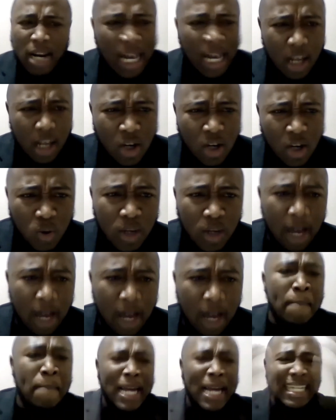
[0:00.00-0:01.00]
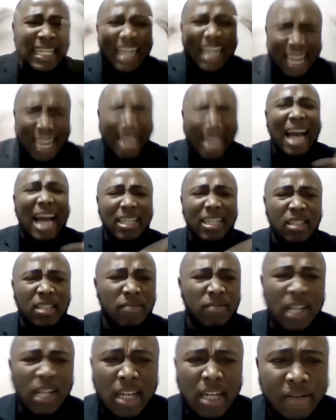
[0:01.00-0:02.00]
Hallelujah. In the land of
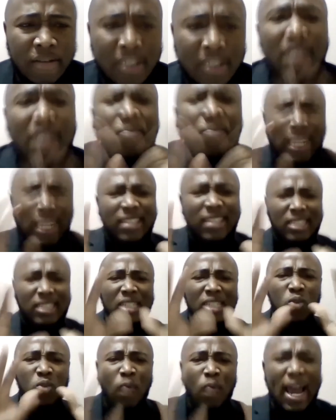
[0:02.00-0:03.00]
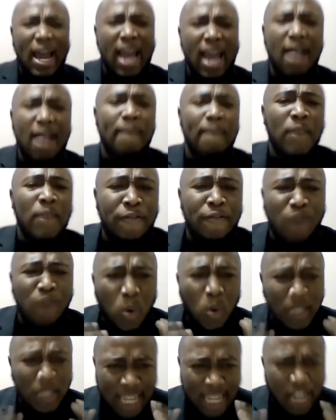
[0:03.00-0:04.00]
the living. This is where the
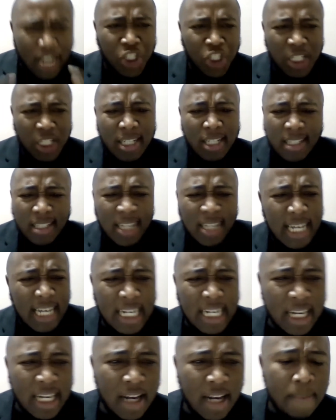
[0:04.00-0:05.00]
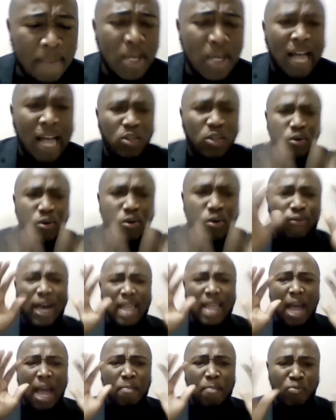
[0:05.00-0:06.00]
foundation is needed. And so,
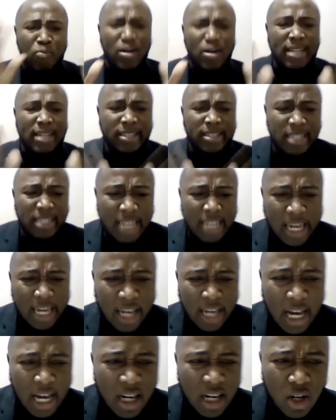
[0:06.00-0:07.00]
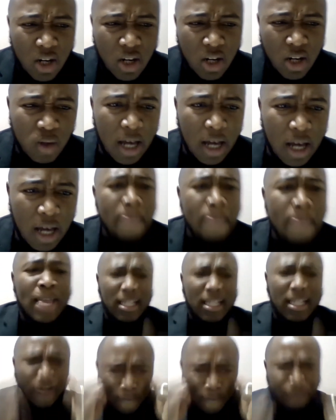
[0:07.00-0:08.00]
Father, I pray today, hallelujah, that
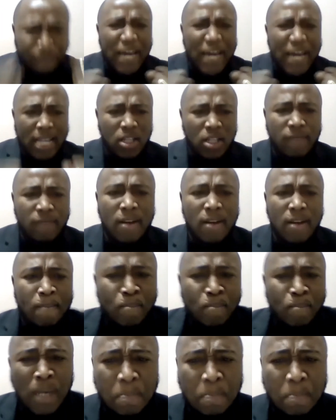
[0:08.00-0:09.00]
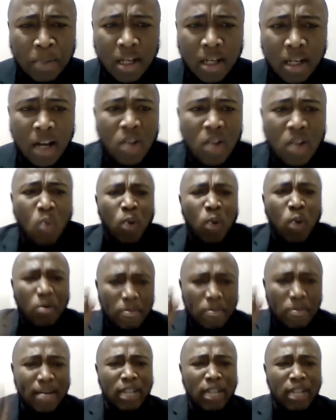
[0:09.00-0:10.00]
the faith of your people uh, will
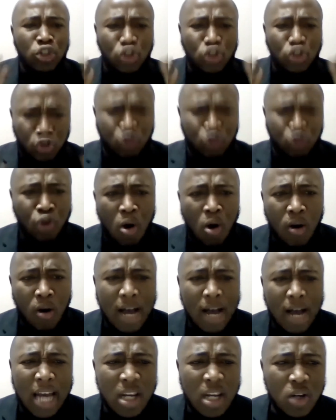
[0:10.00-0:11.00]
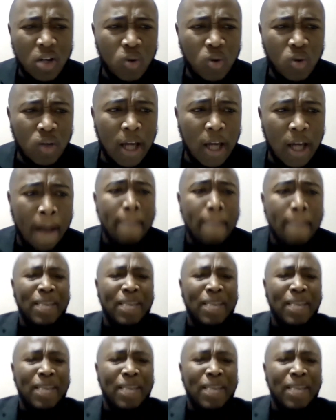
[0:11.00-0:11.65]
remain strong. Hallelujah.